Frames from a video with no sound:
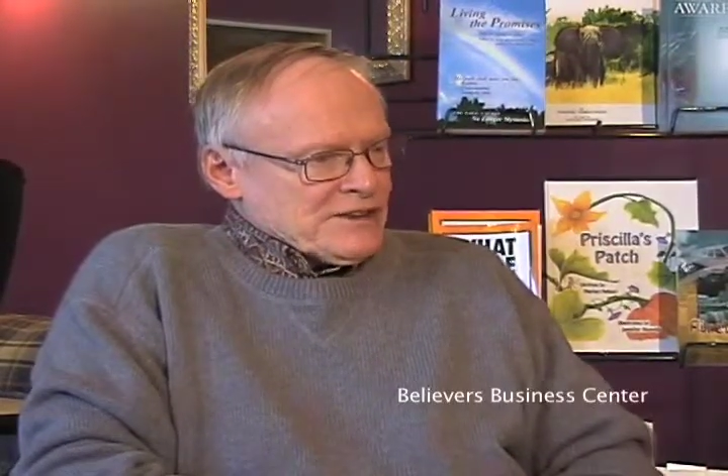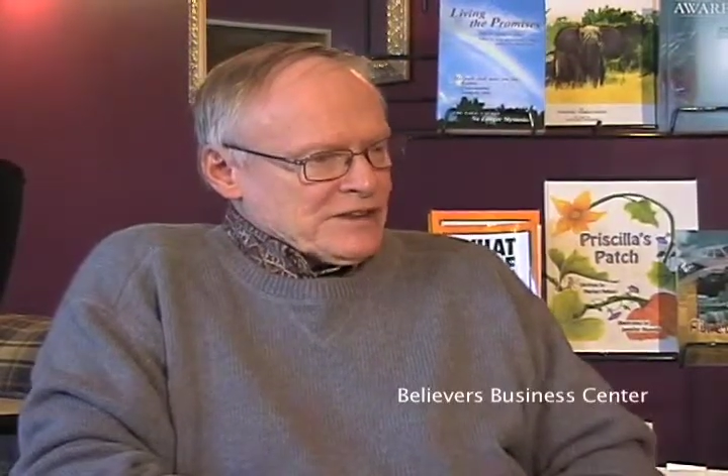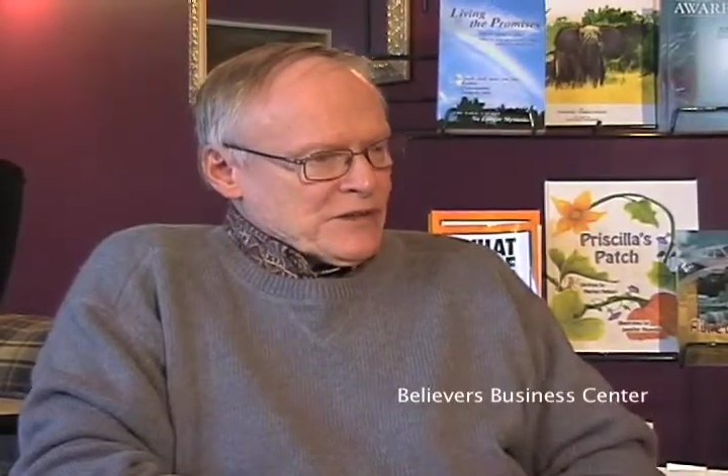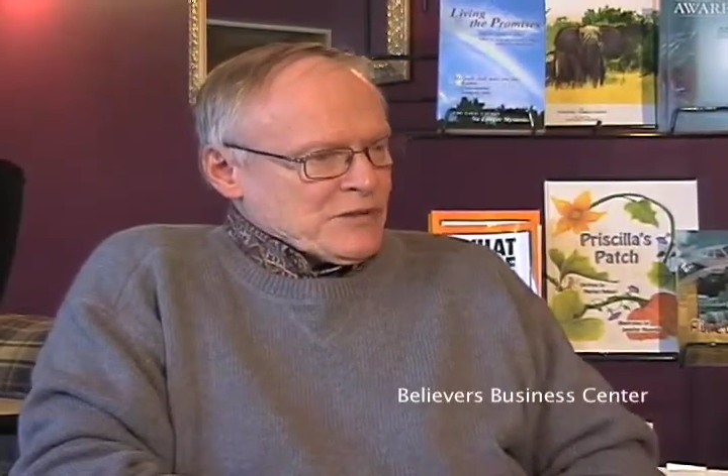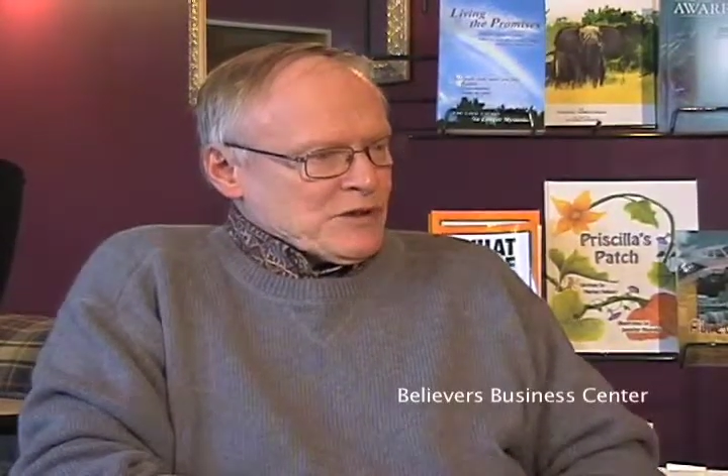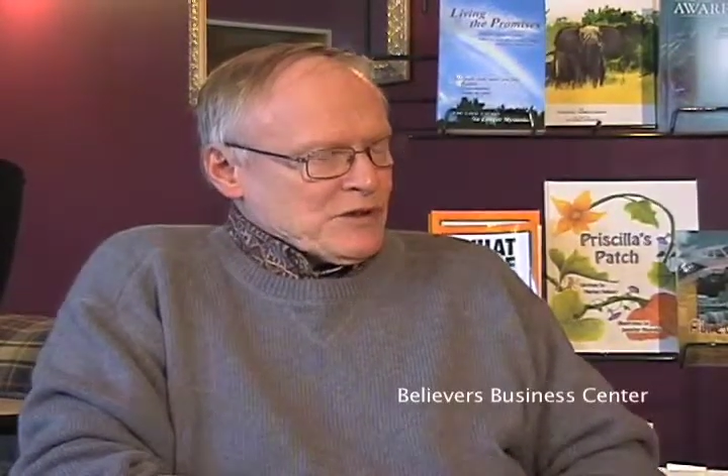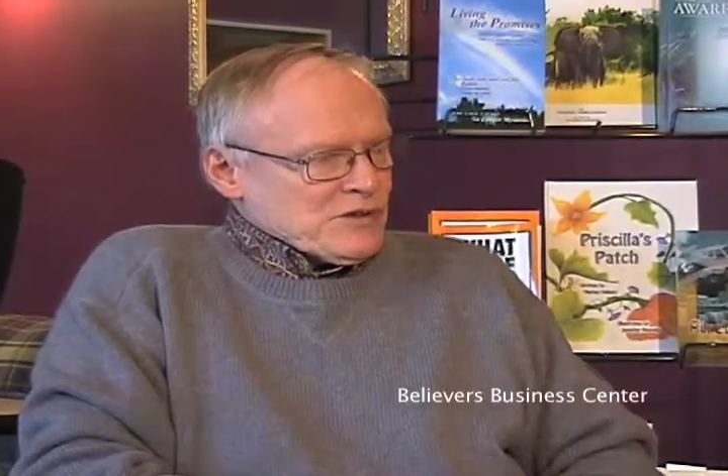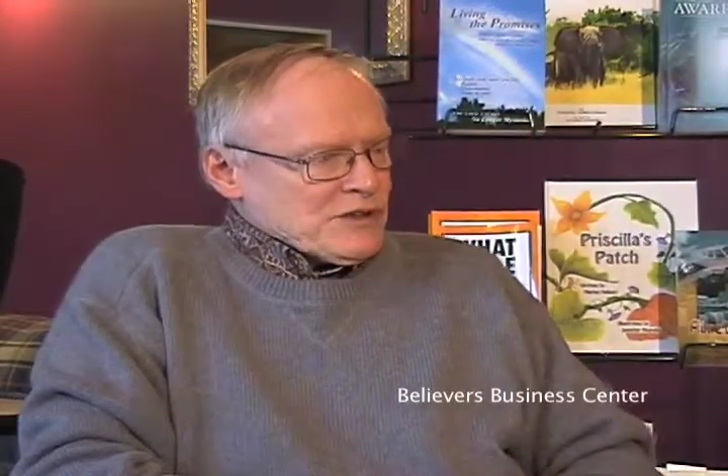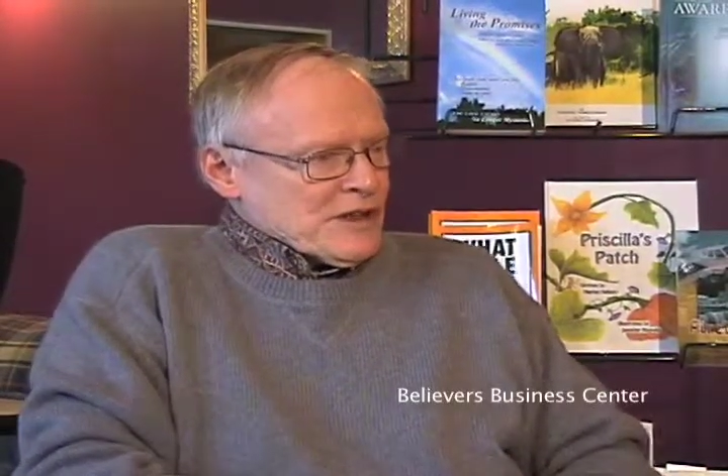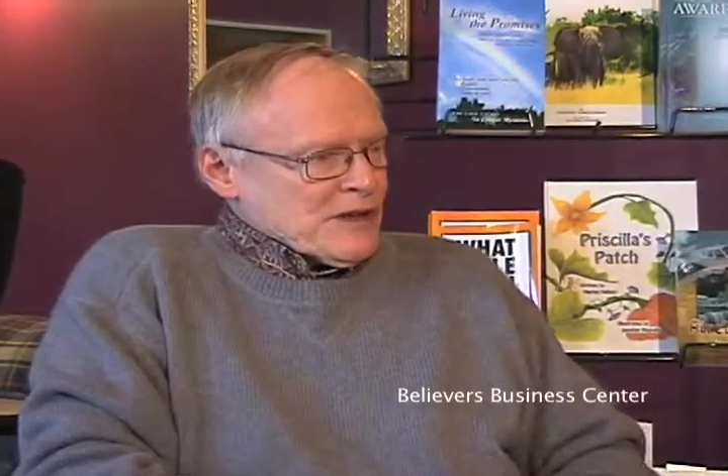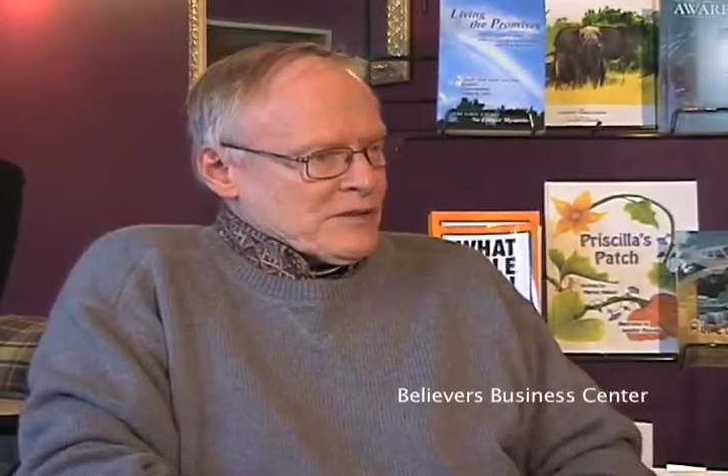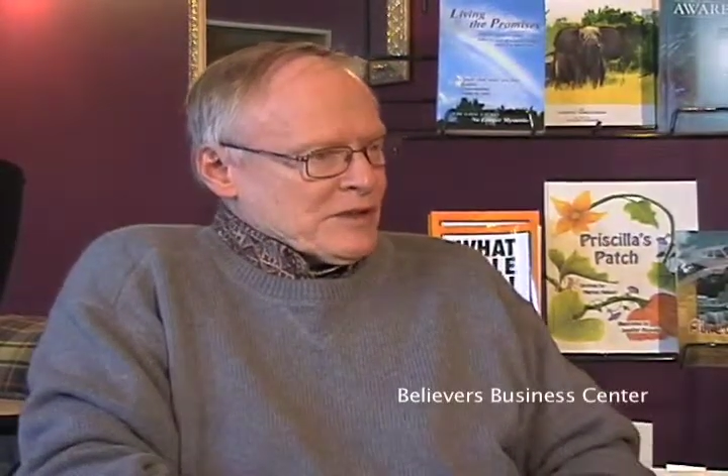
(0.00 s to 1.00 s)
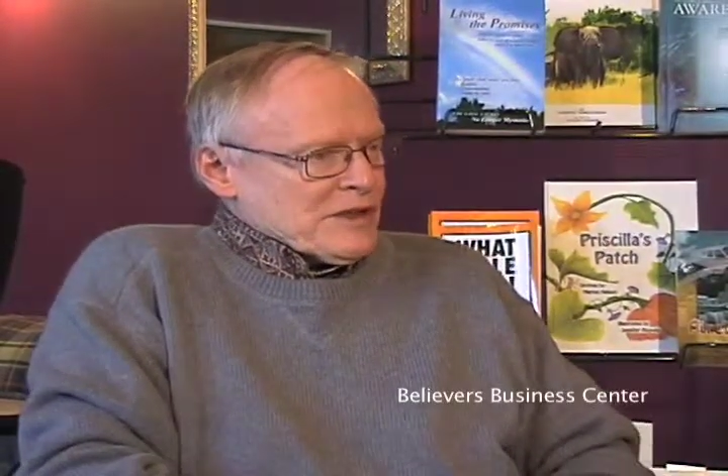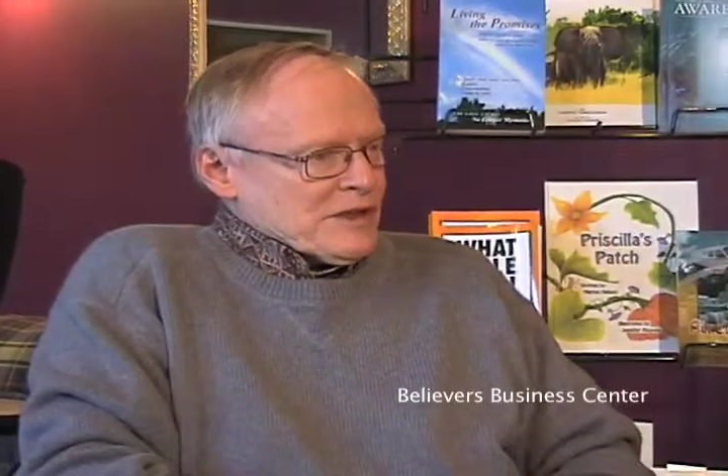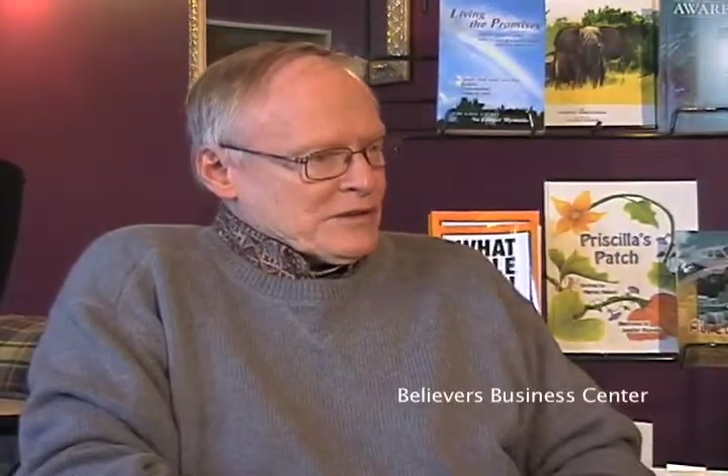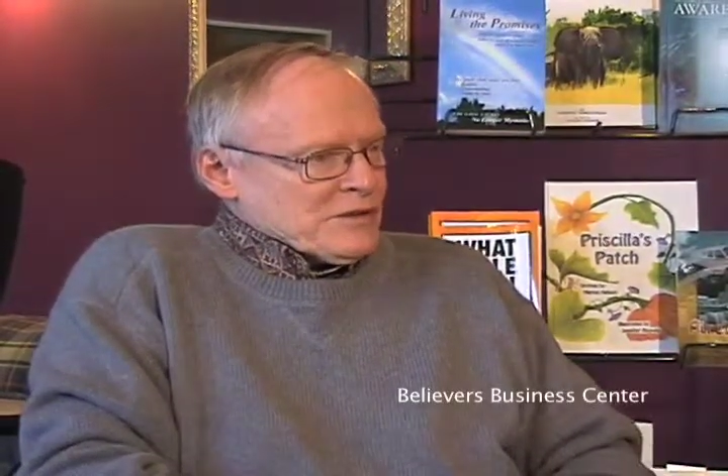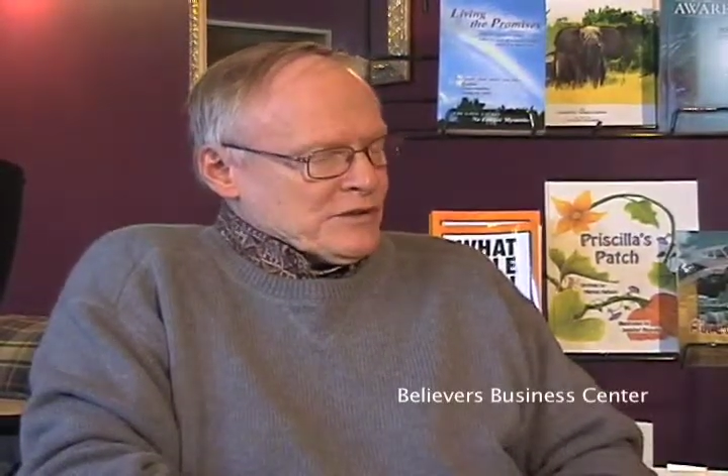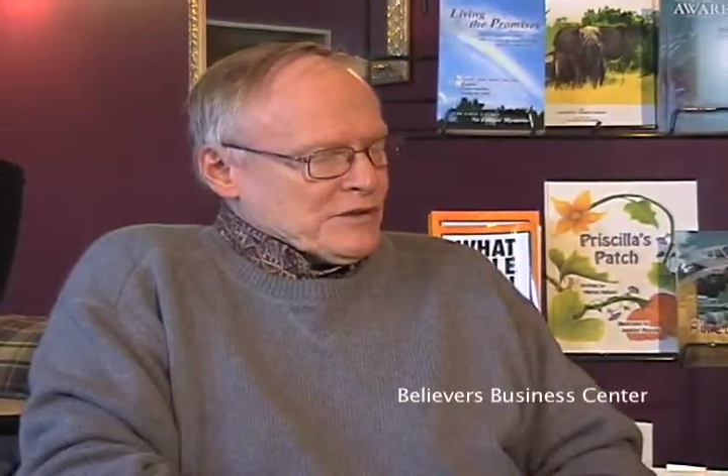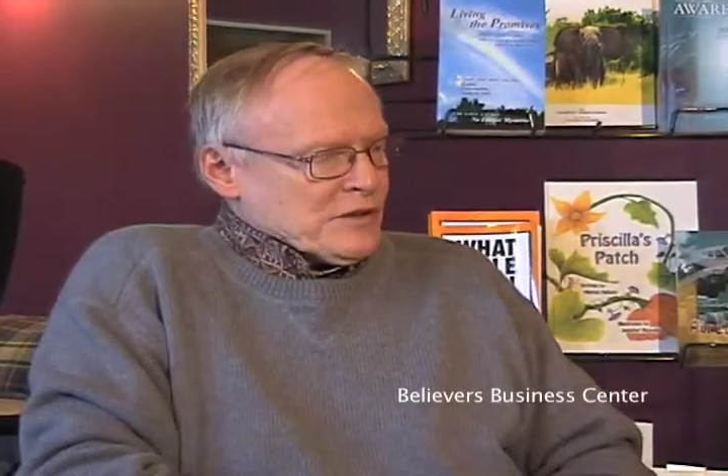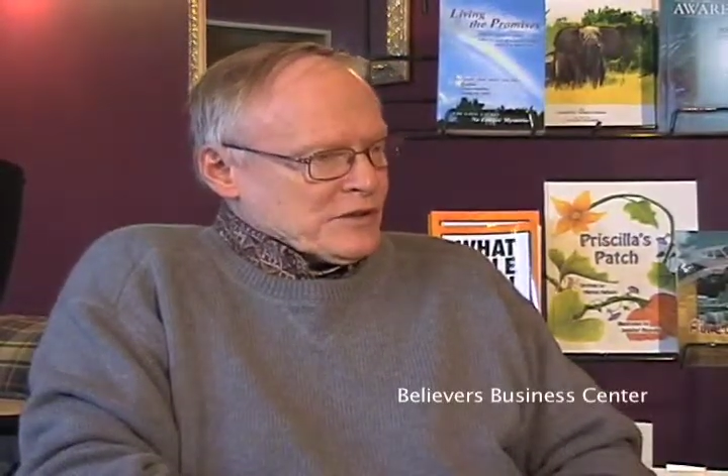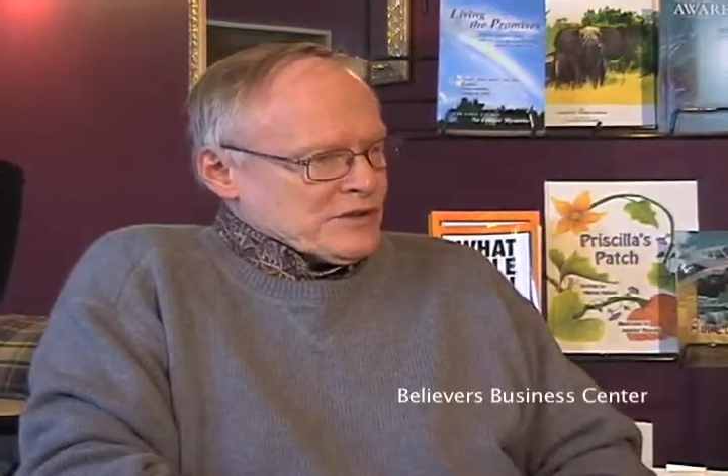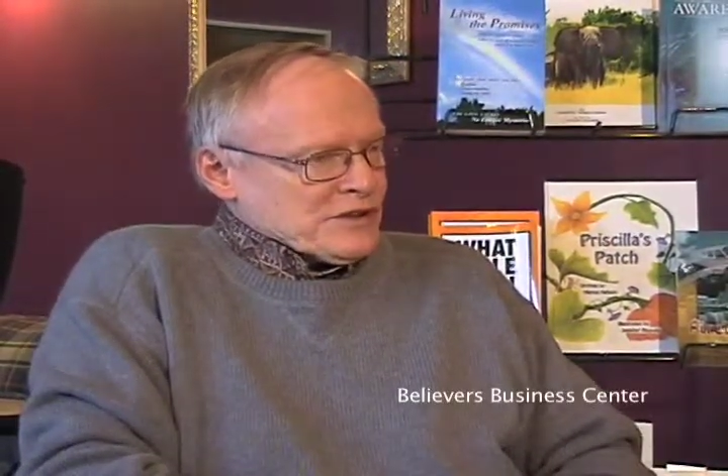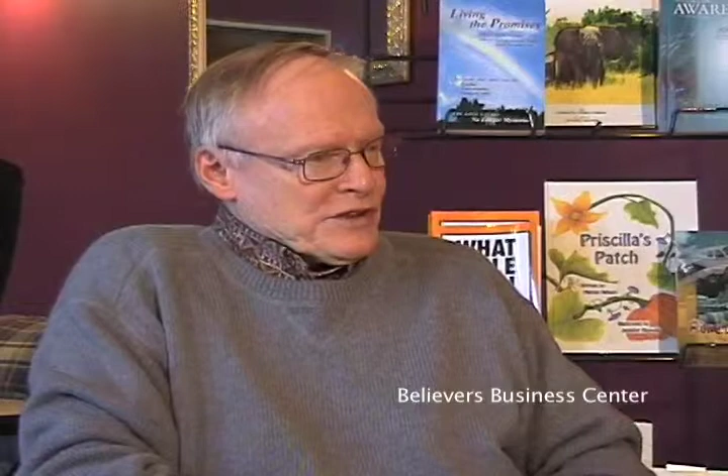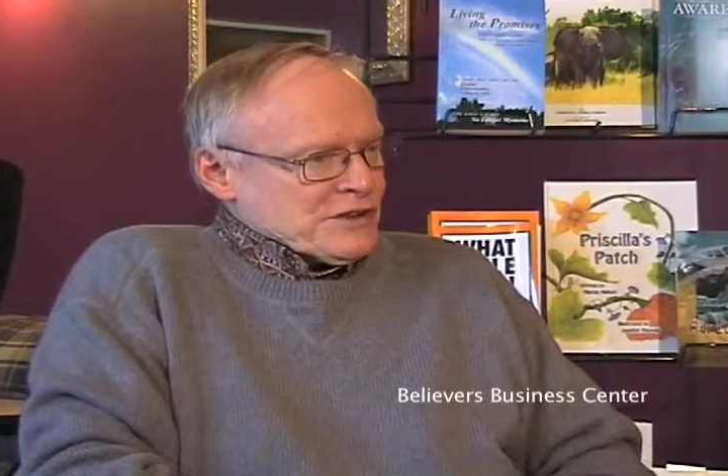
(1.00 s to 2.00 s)
someone who's coming in with
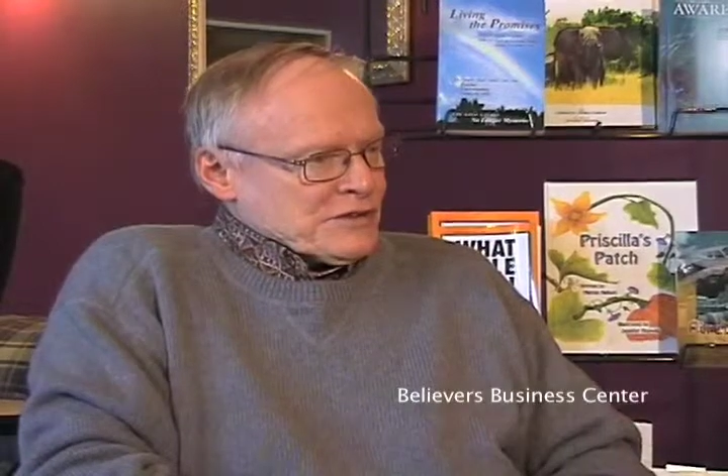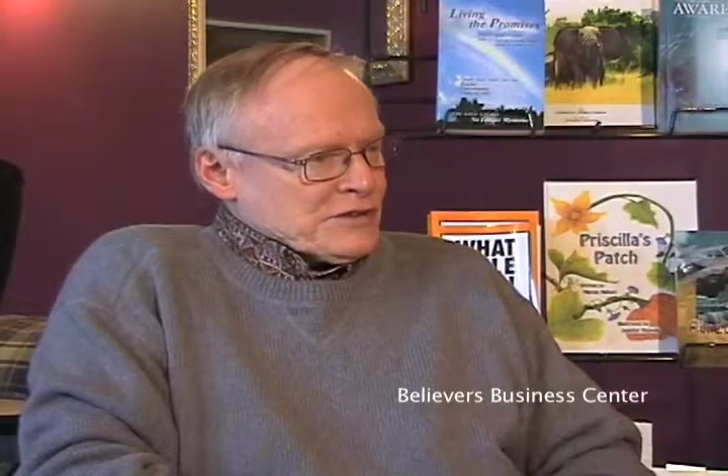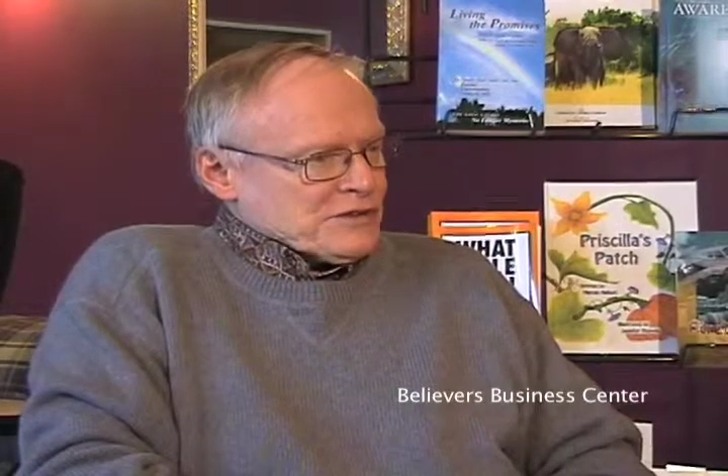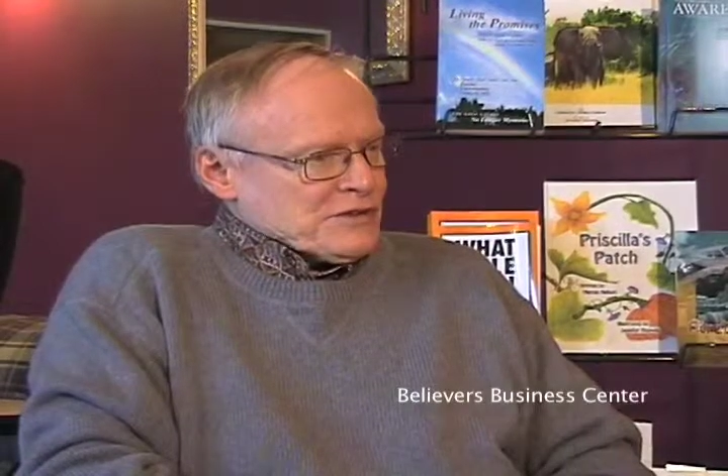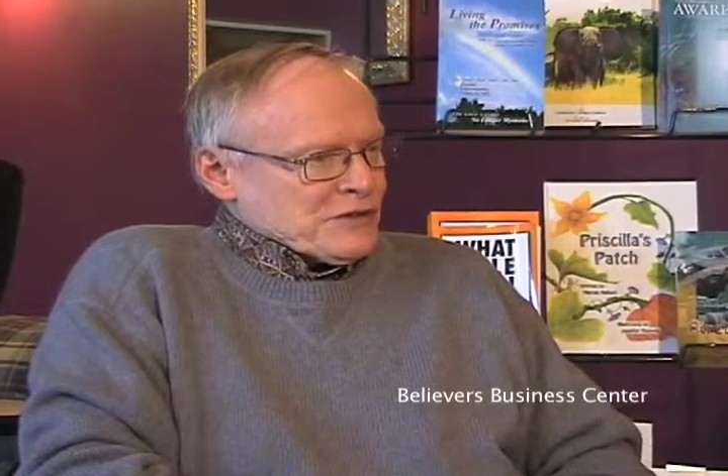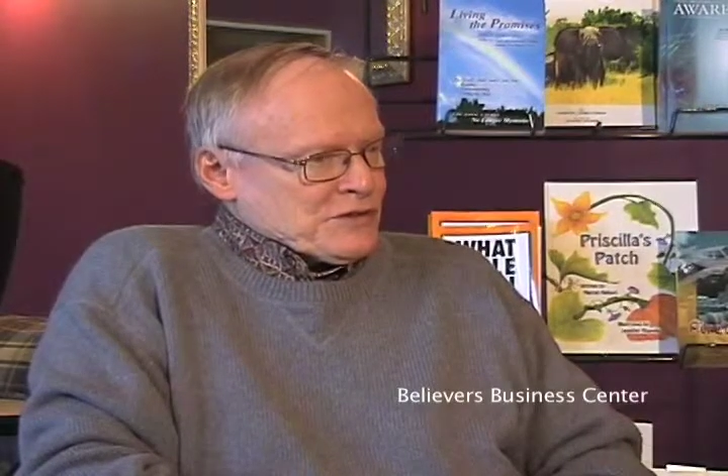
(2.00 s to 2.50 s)
no skills,